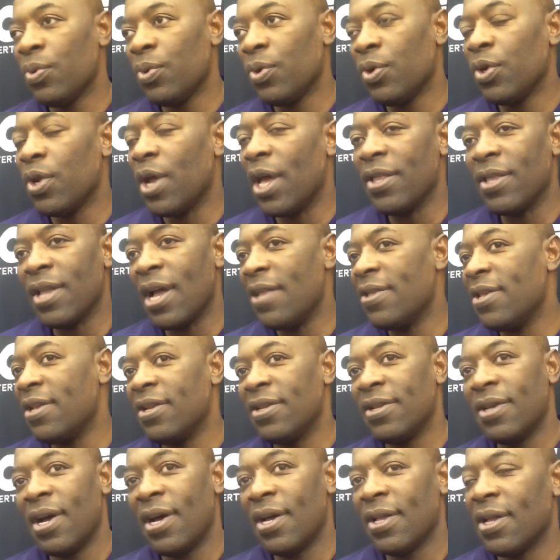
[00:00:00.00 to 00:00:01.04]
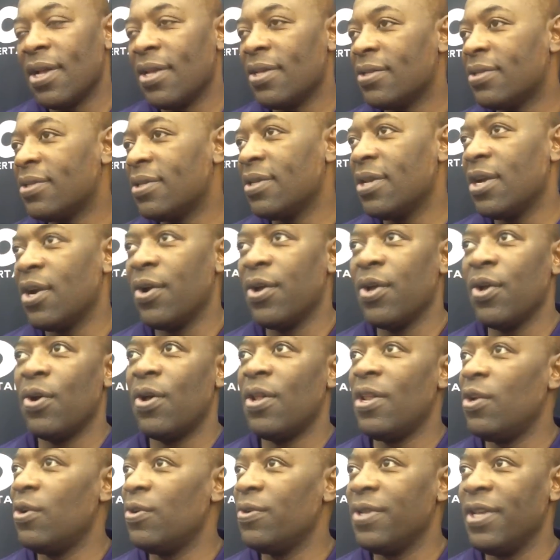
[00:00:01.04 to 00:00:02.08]
I did a
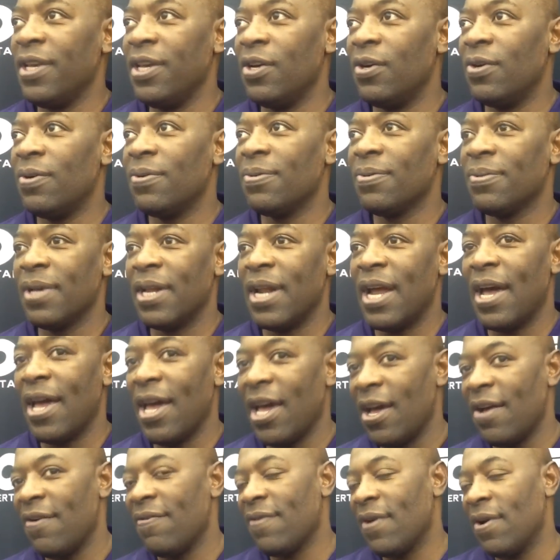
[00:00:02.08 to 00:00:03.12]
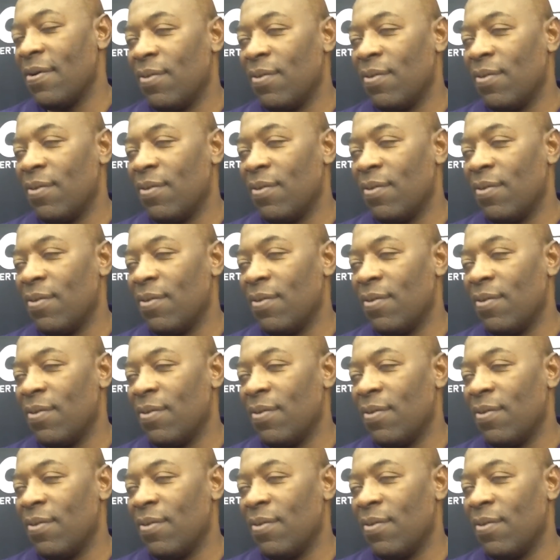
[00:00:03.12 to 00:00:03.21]
scenario, a little deal that I have.